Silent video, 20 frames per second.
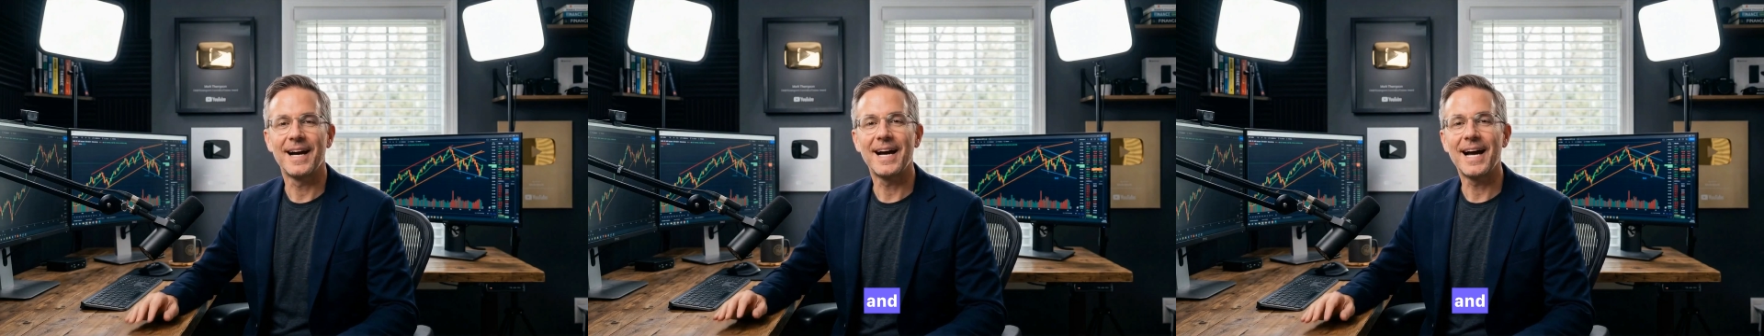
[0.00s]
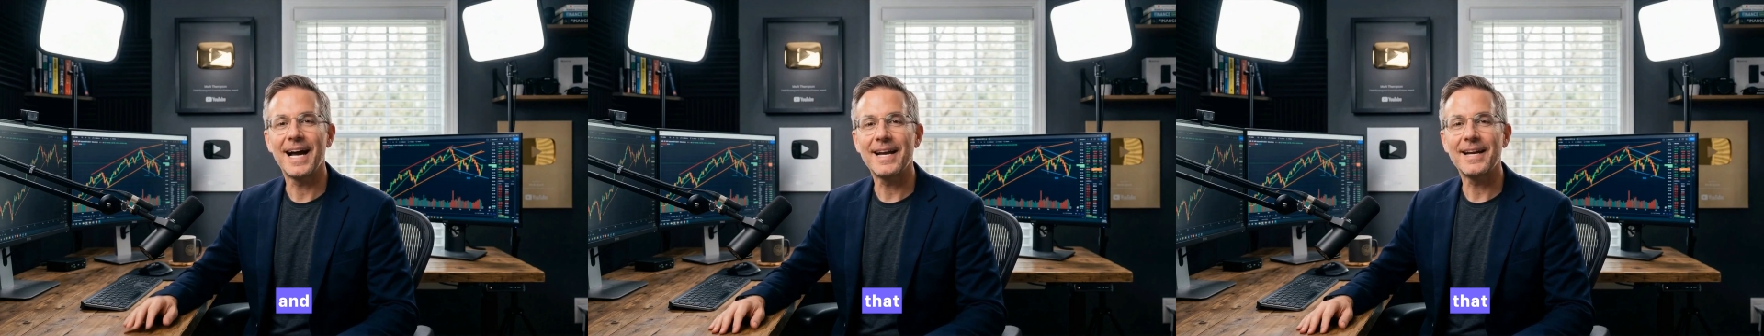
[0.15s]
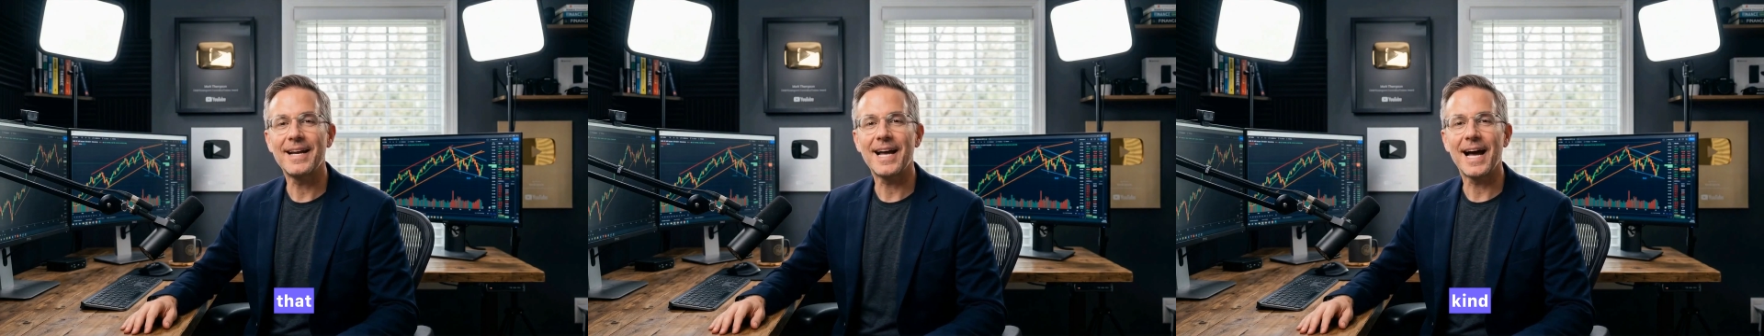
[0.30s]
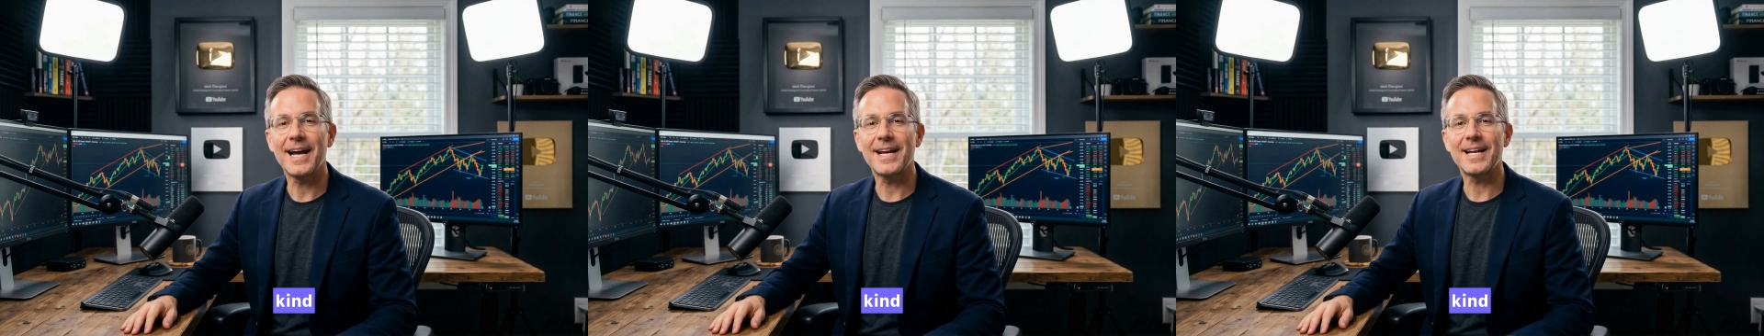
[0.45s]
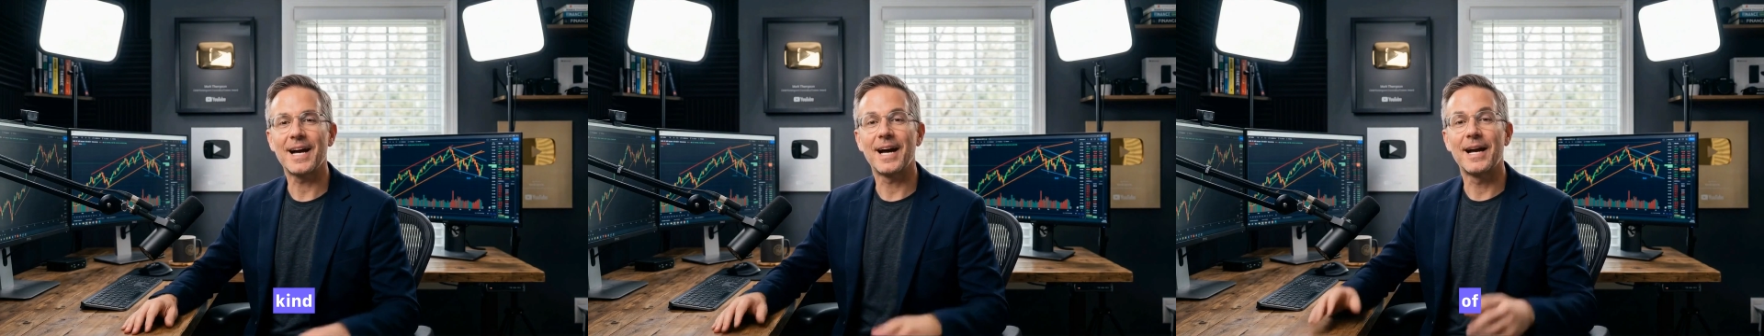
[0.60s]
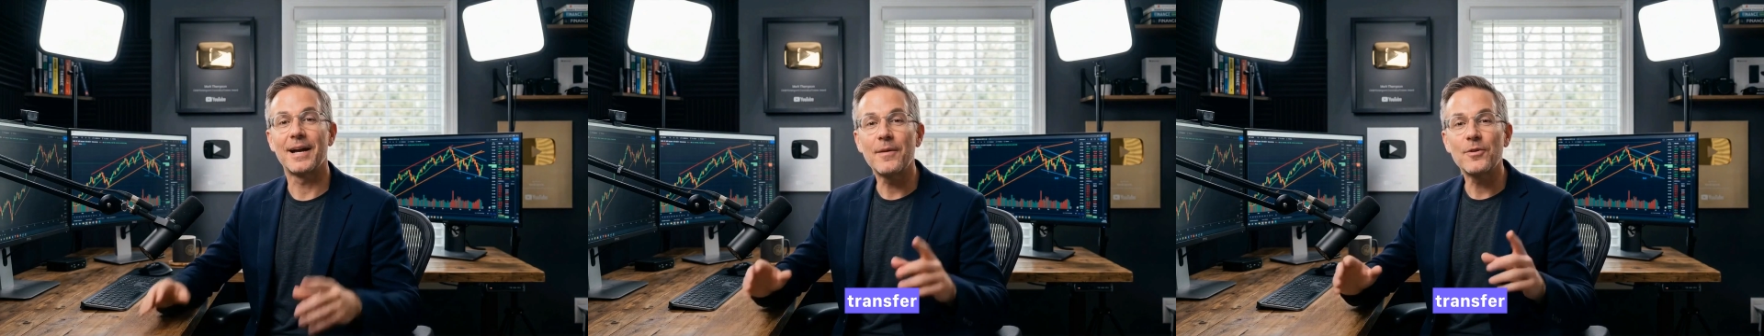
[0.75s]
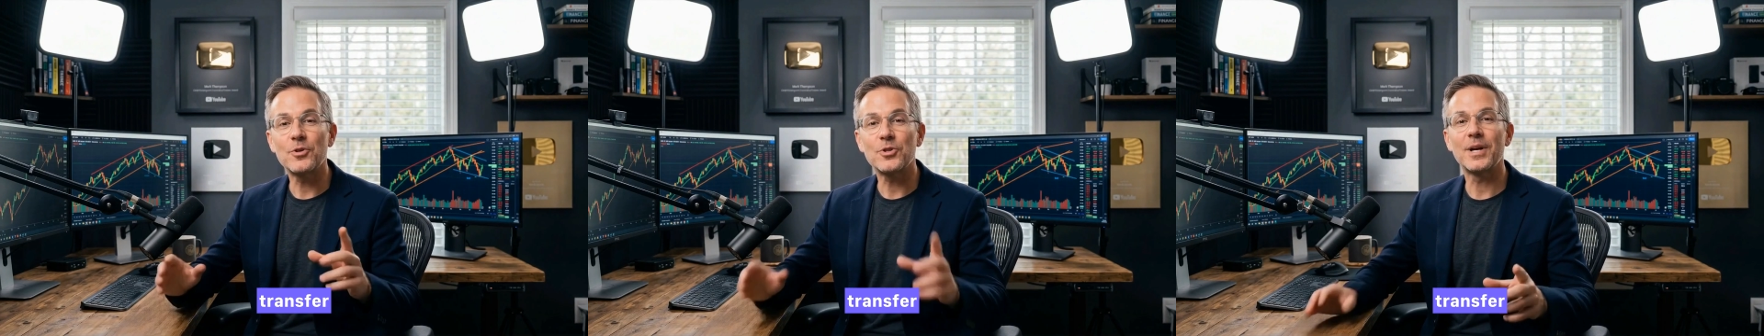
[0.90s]
and that
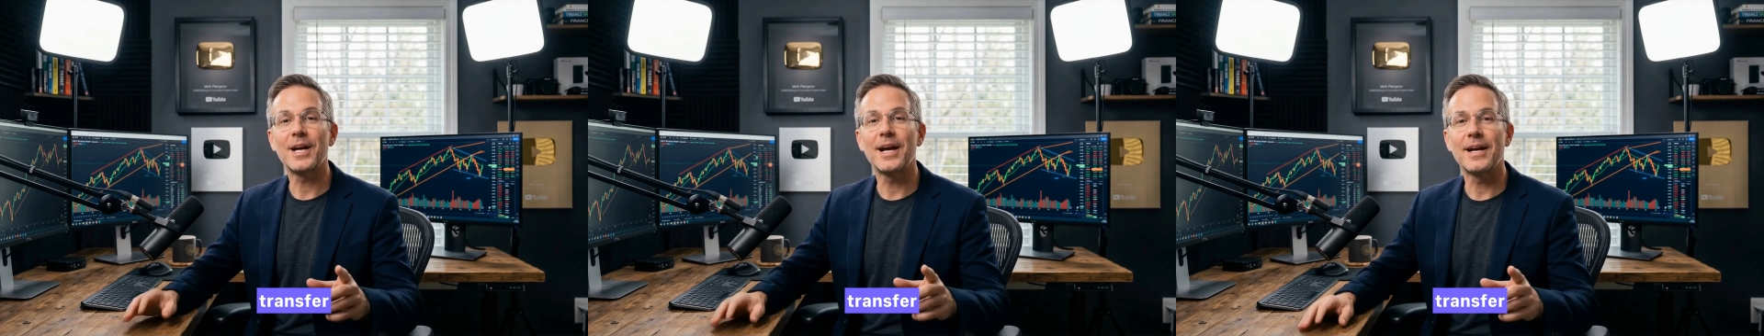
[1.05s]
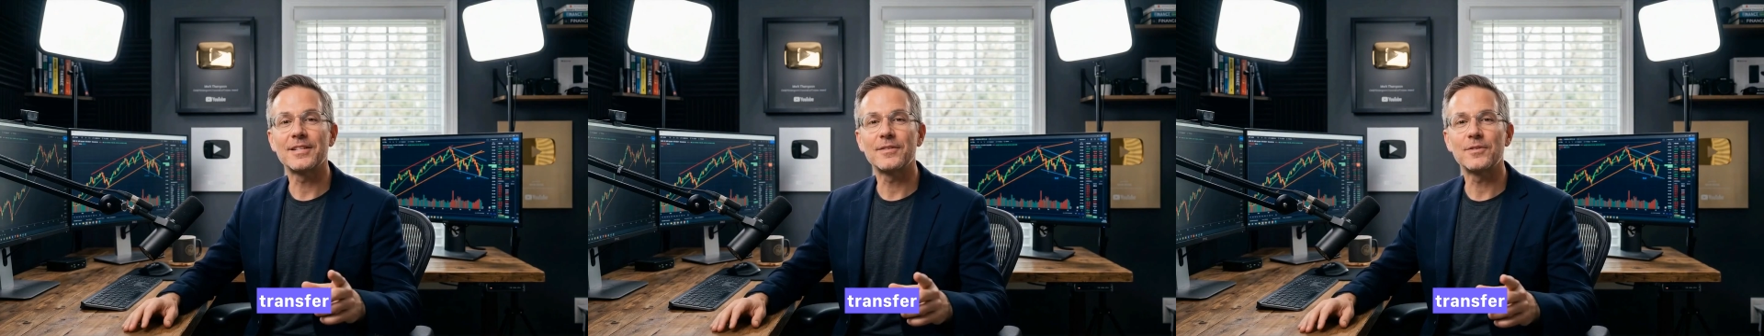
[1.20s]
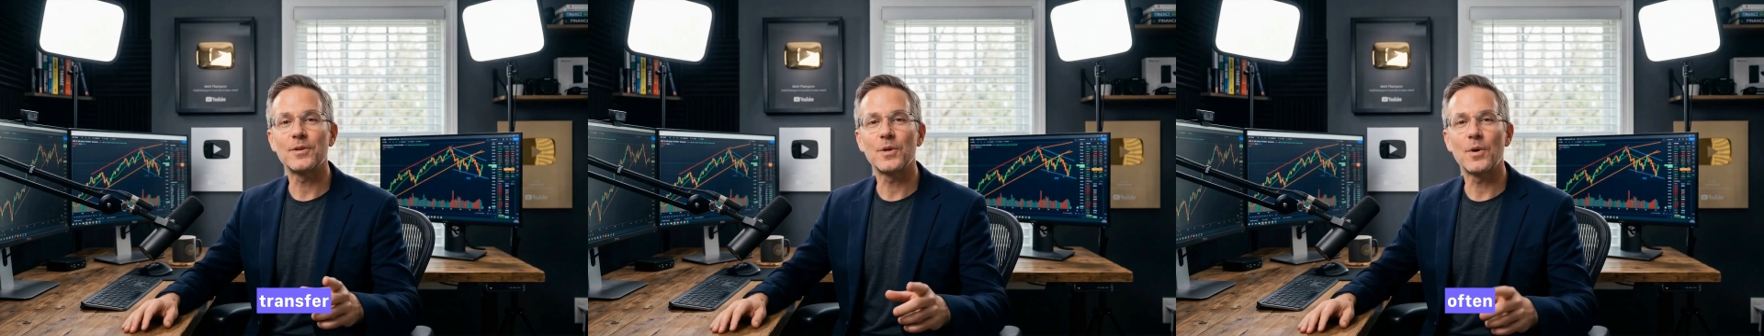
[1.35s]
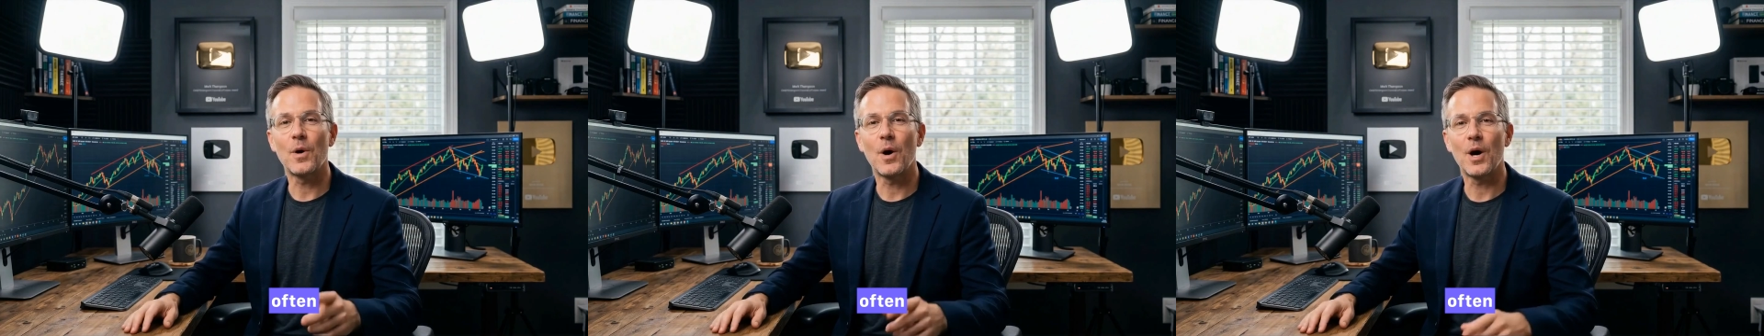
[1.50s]
kind of transfer